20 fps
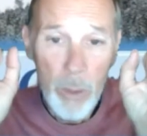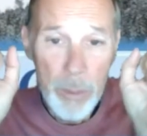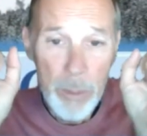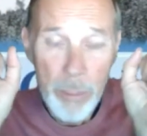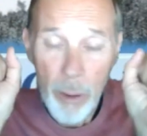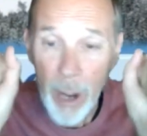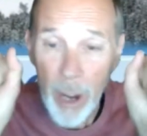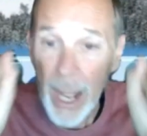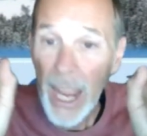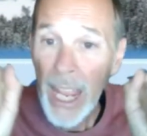We
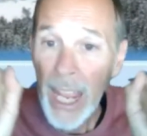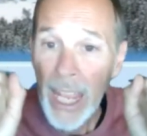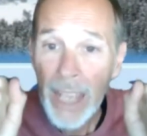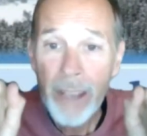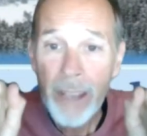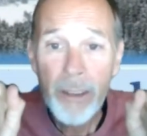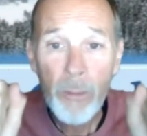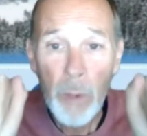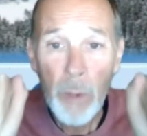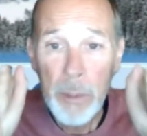
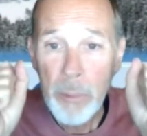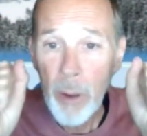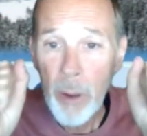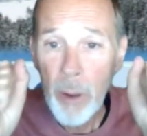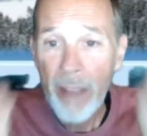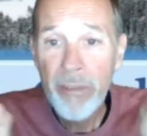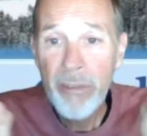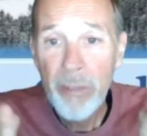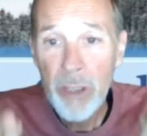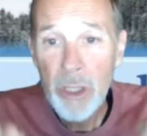pray
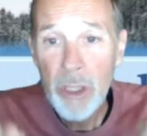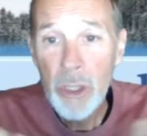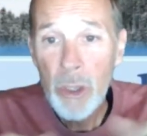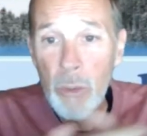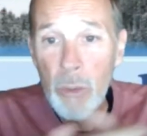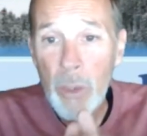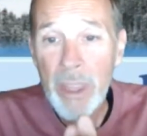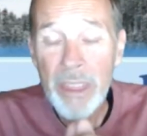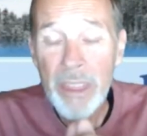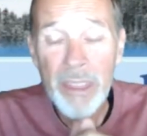for
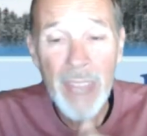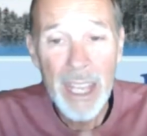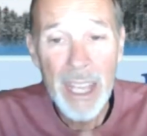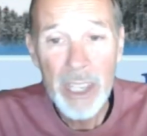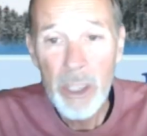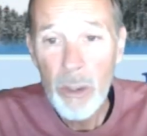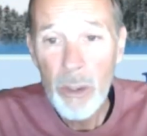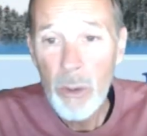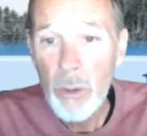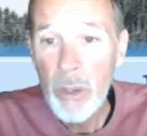you. We
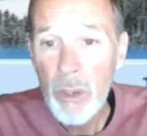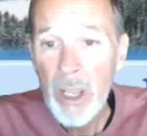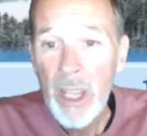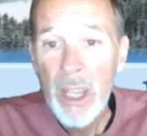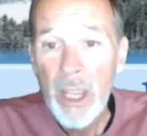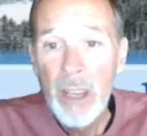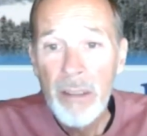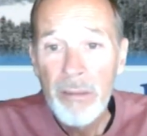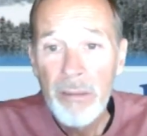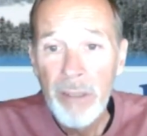thank you
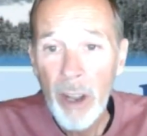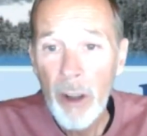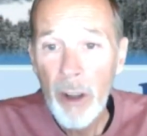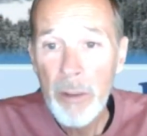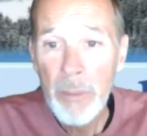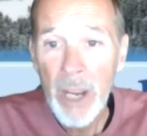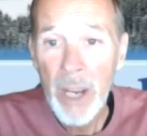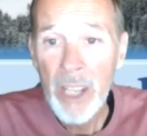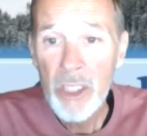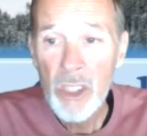
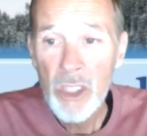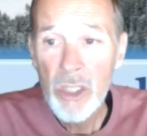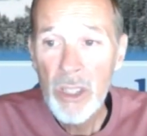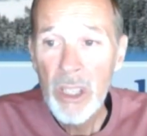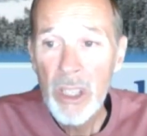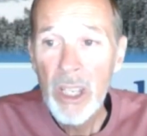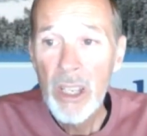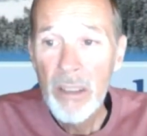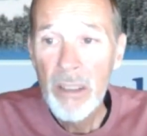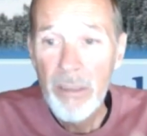very
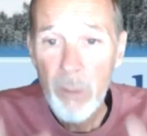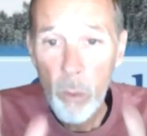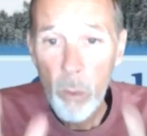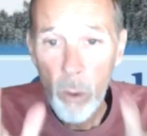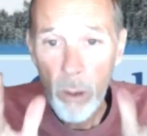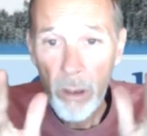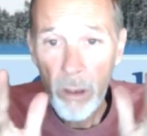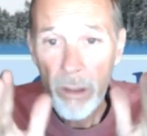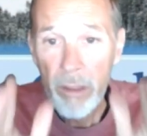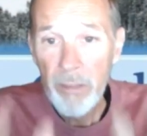much
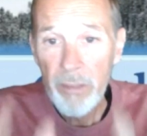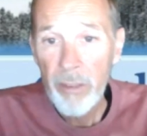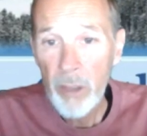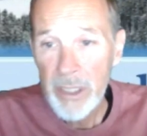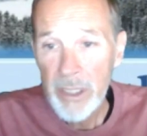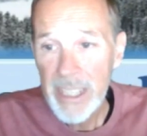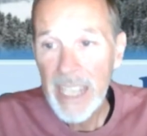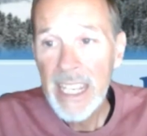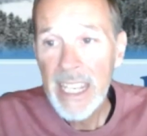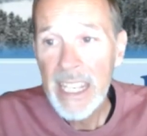for
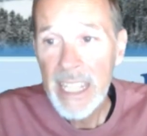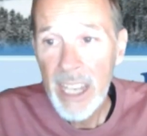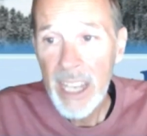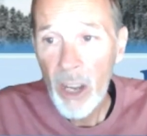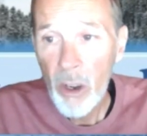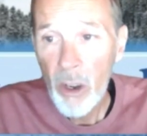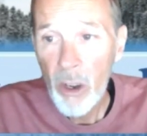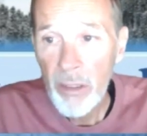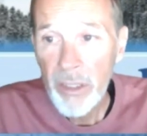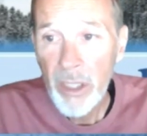taking
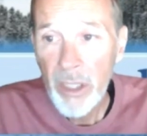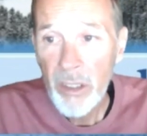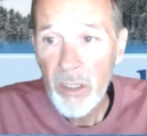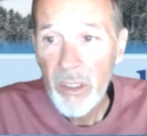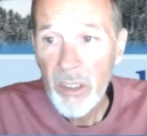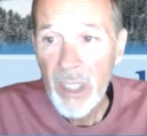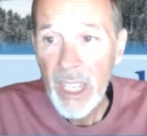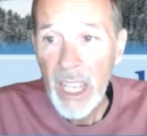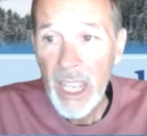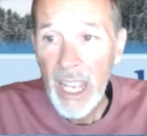care of
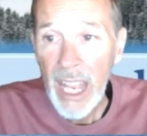us.